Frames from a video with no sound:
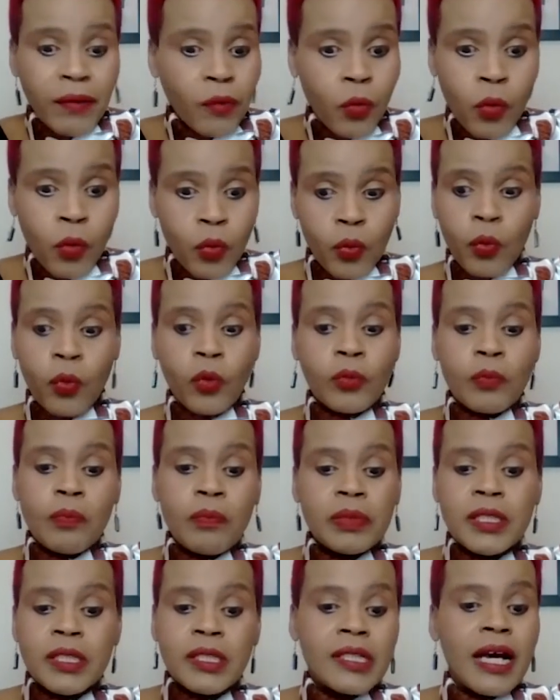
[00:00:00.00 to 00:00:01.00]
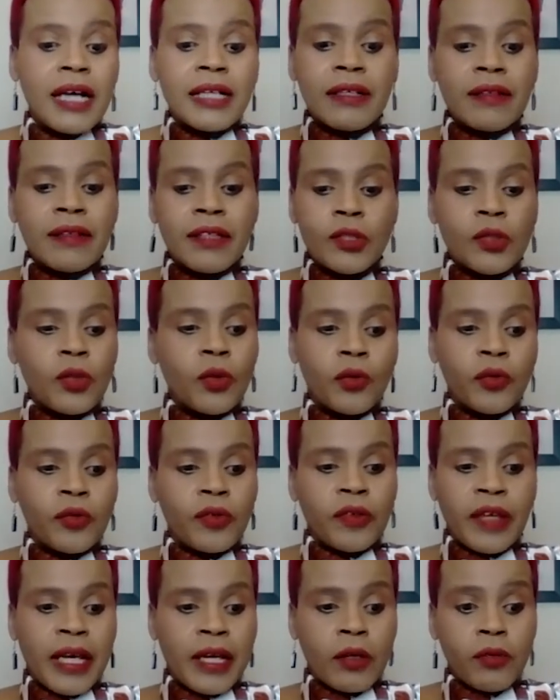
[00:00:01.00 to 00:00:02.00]
who started this whole
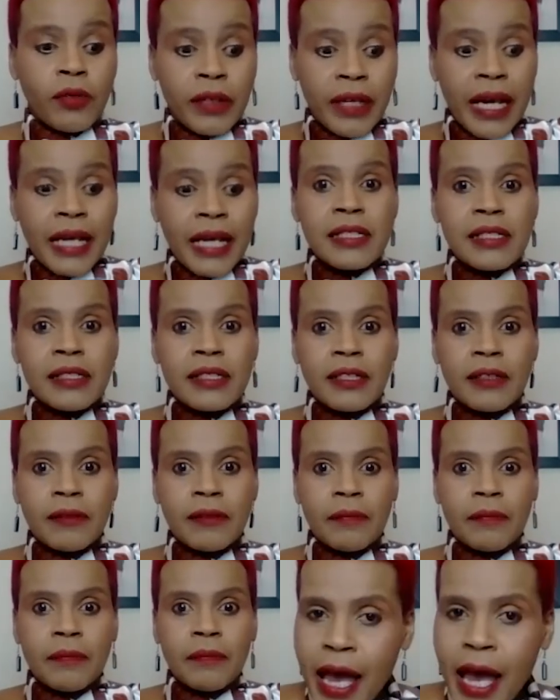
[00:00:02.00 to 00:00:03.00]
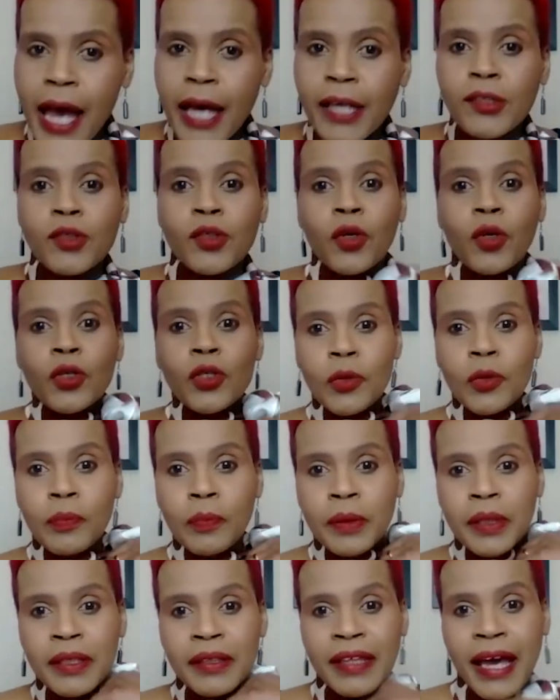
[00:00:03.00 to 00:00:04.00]
thing, created it, has got to
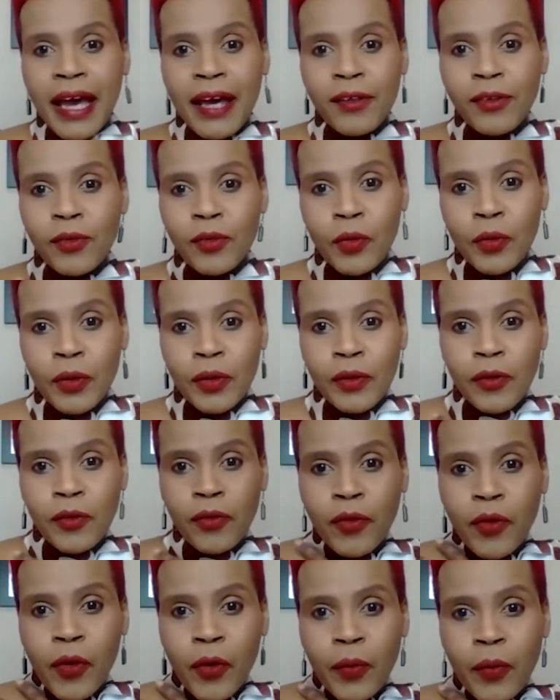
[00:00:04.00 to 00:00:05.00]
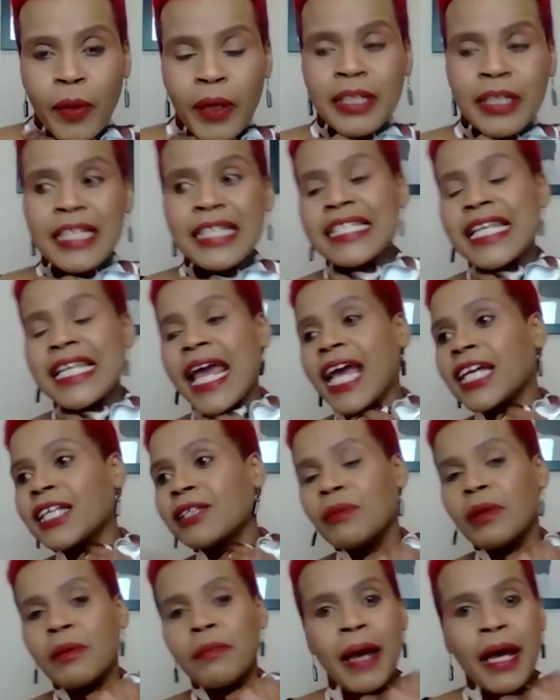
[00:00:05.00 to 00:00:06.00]
be there through and through, and it
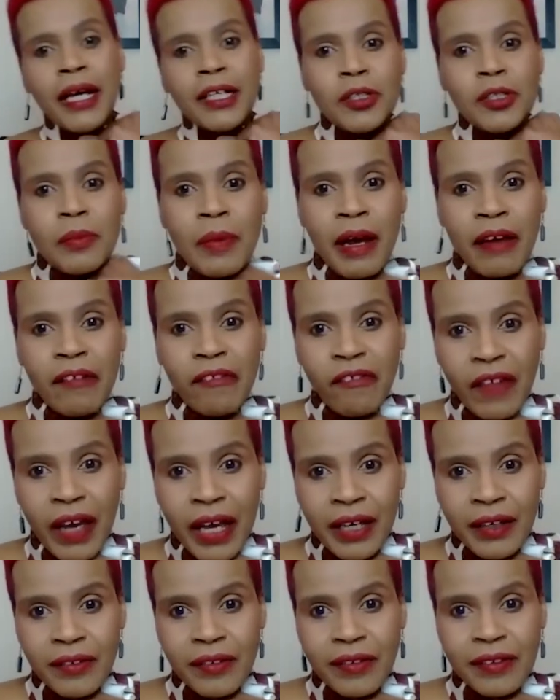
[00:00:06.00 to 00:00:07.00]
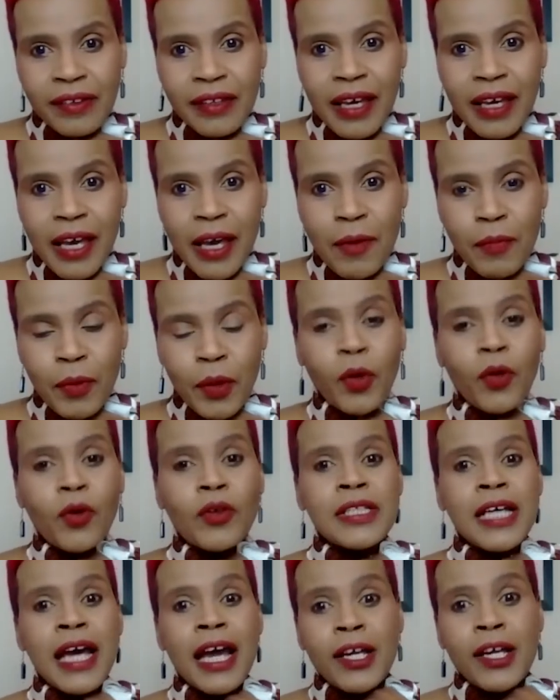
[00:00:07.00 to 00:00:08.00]
takes me back to my faith,
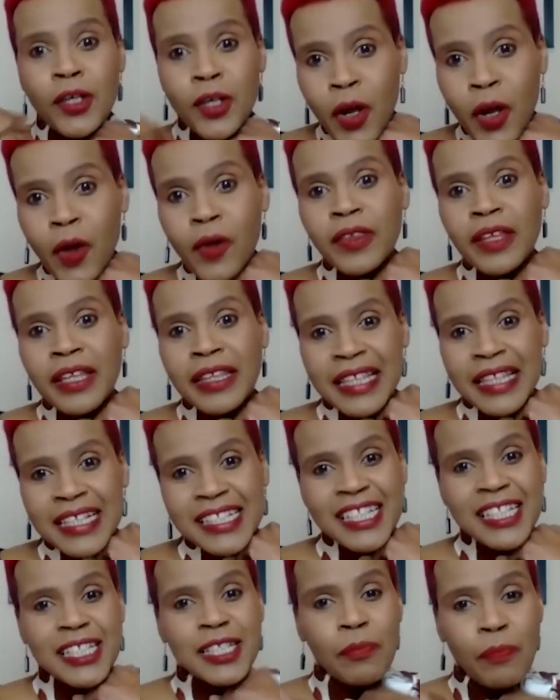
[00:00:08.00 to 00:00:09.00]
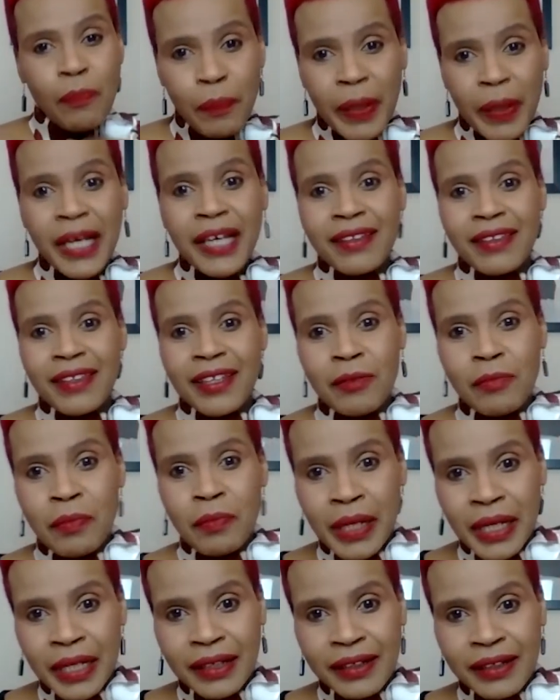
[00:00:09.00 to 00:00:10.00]
because I know that this is bigger than
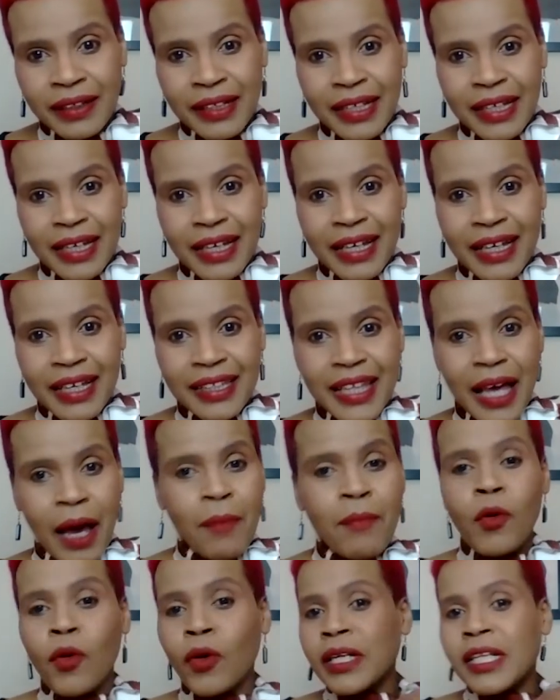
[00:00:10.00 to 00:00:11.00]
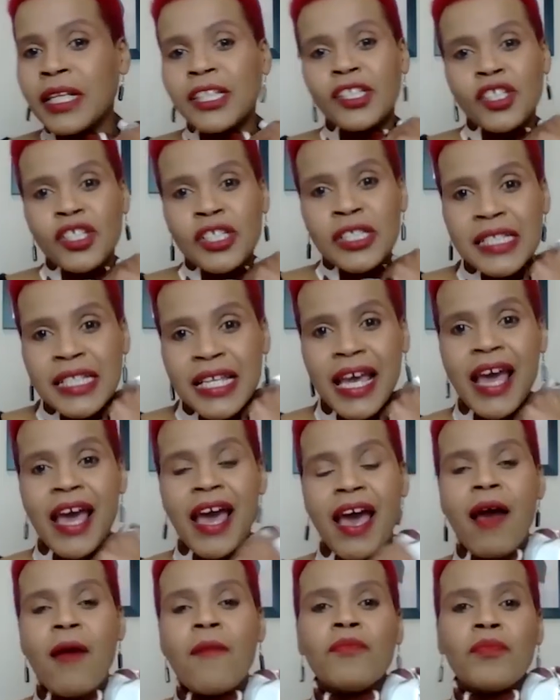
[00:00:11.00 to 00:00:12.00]
me. I'm only just
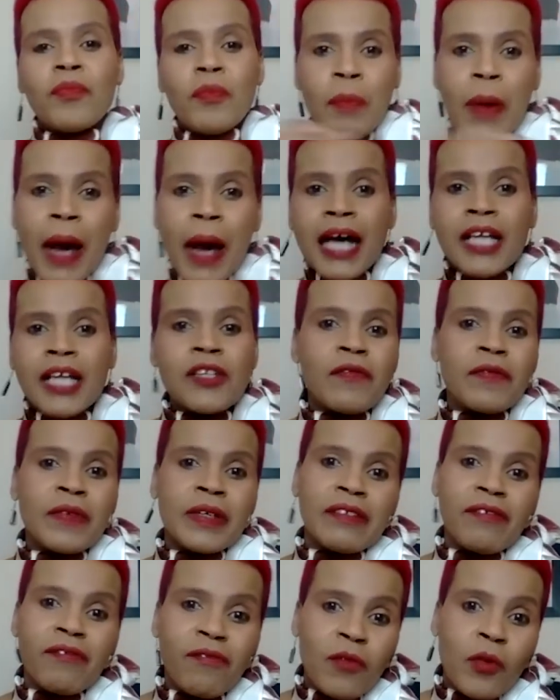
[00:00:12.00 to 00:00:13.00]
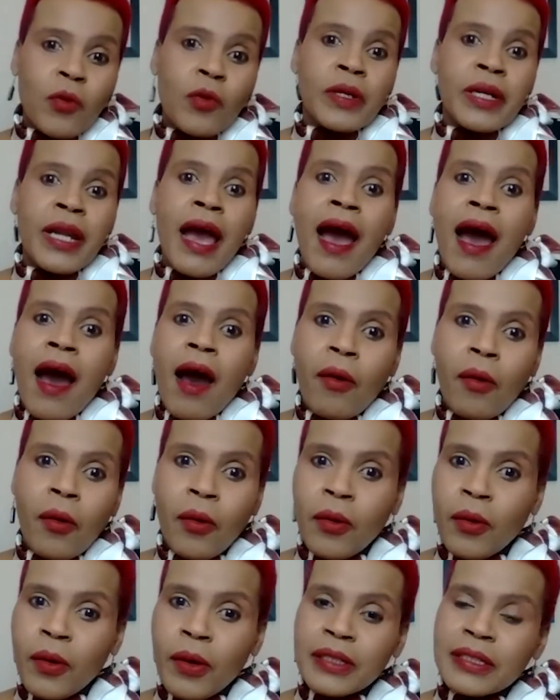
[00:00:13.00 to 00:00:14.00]
part of it for now.
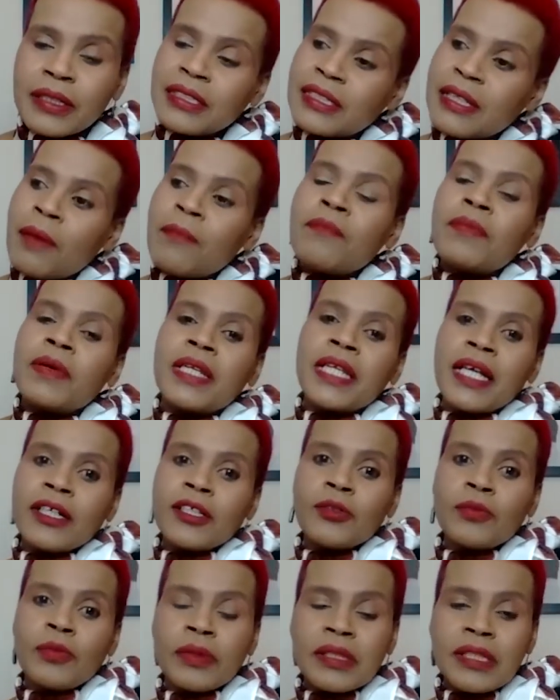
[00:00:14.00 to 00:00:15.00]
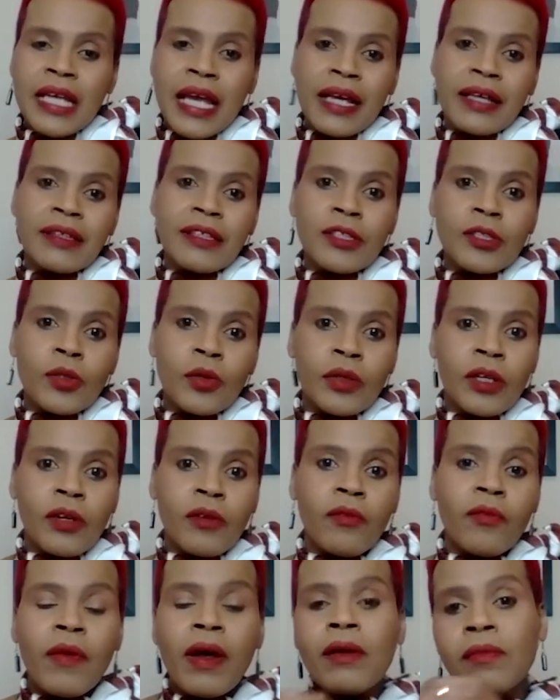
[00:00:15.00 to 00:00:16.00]
Somebody else will take this on
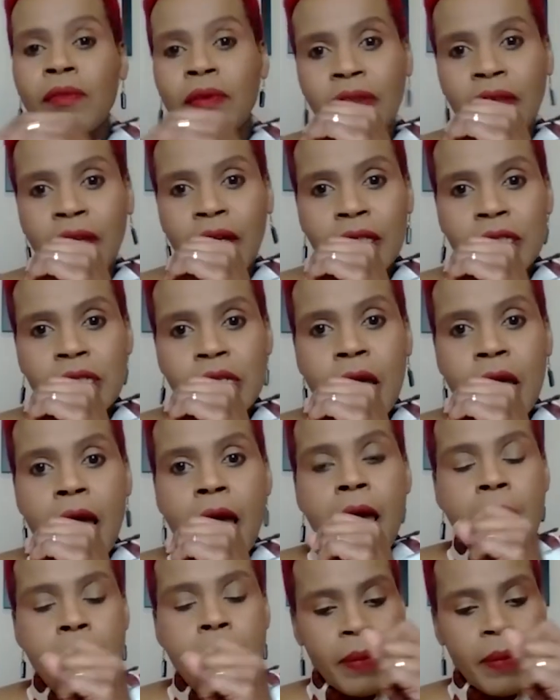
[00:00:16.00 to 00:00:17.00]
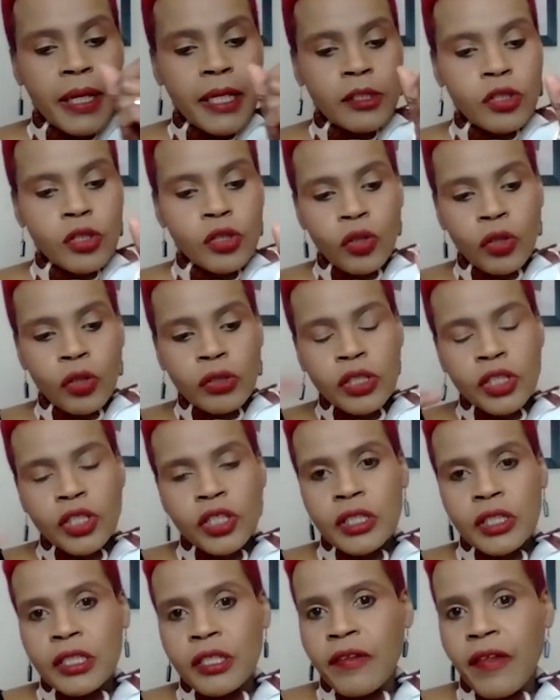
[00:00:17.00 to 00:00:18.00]
and run with it. But it's not
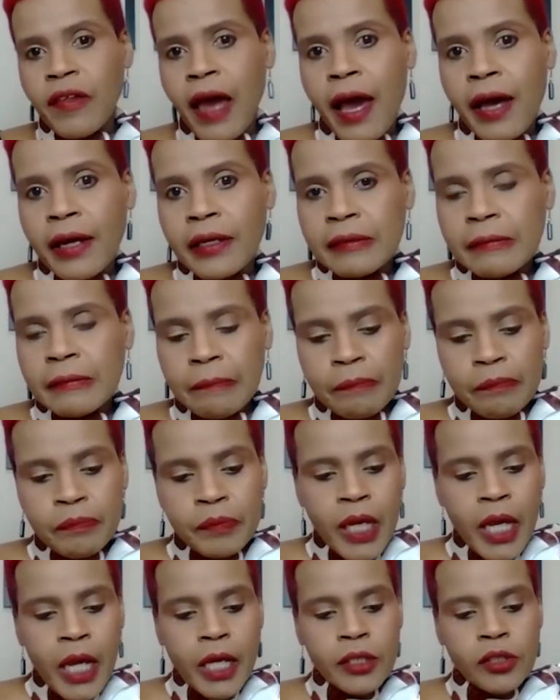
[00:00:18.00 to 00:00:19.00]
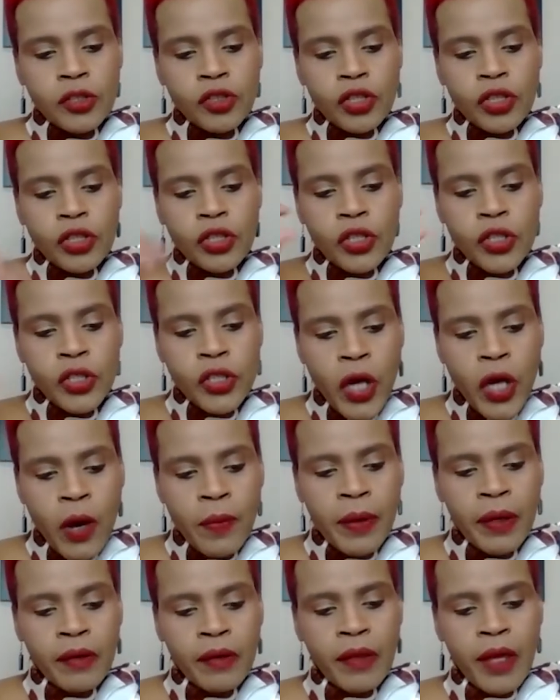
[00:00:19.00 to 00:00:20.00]
just that. It's just
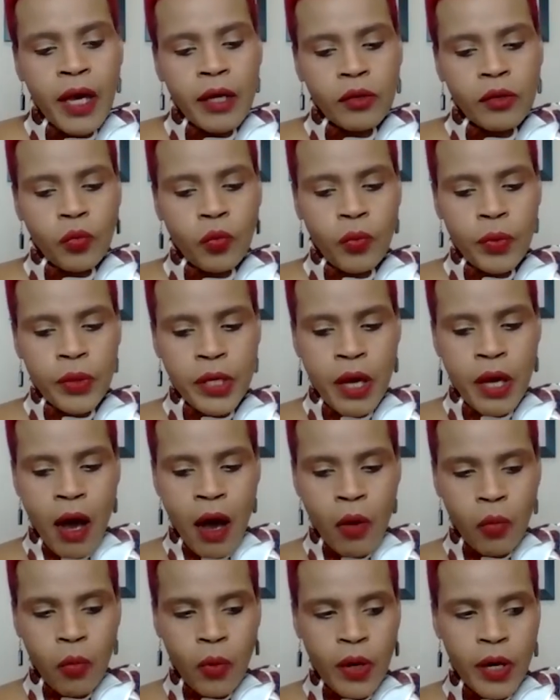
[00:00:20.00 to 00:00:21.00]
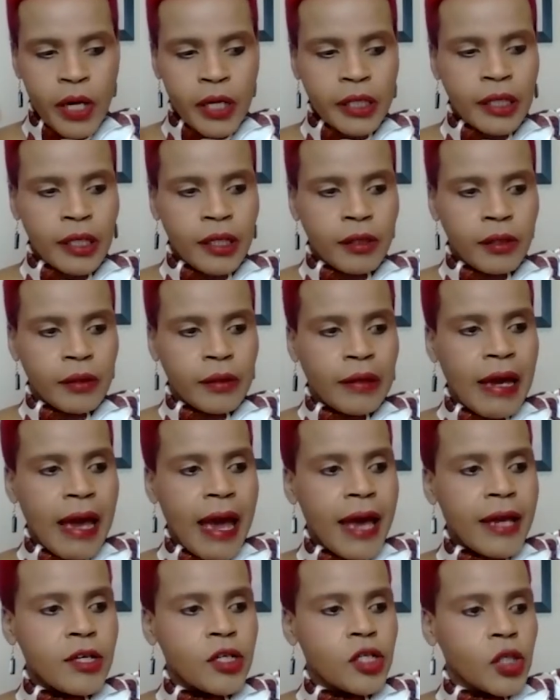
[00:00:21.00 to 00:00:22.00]
knowing that we are working
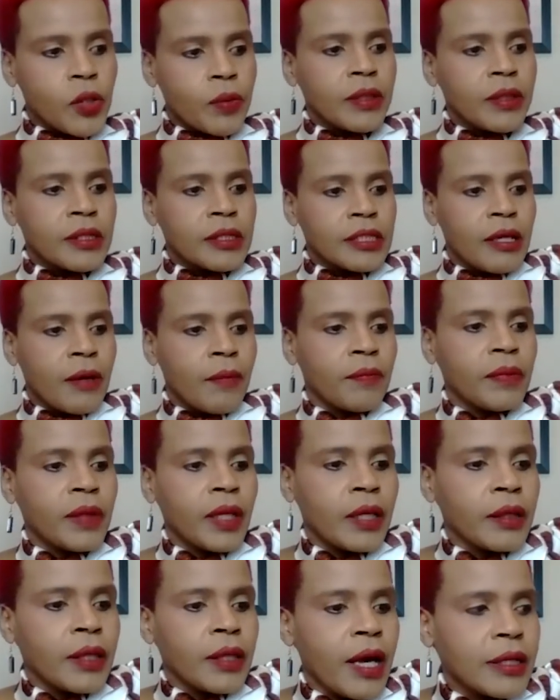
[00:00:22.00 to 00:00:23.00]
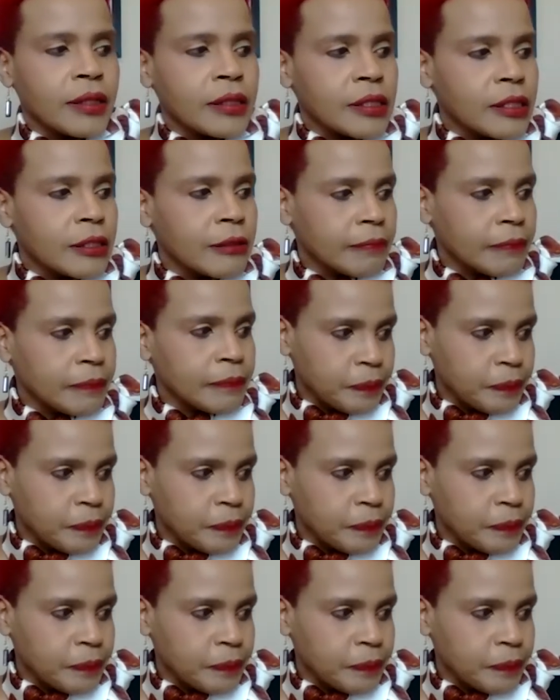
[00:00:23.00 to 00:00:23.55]
and doing something else.